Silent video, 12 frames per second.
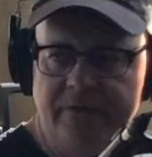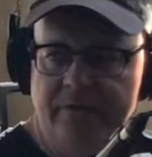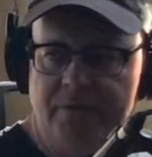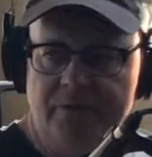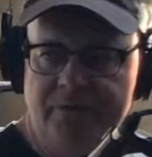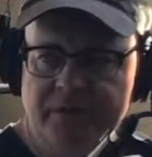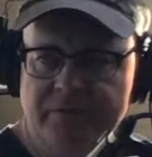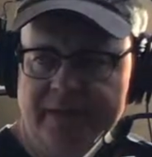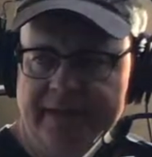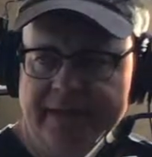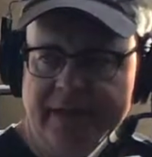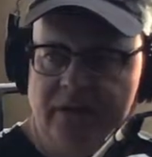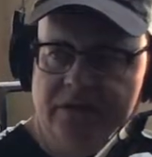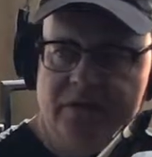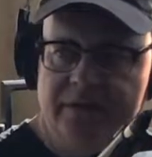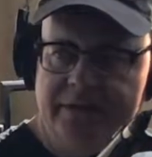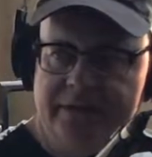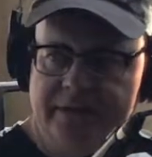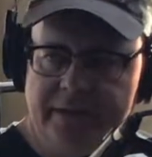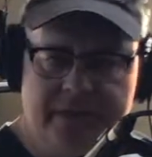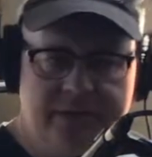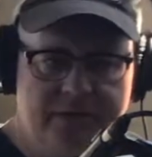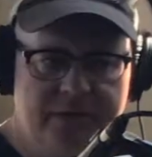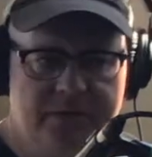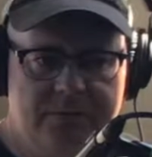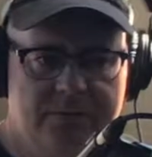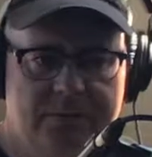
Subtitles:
or 50,000, that's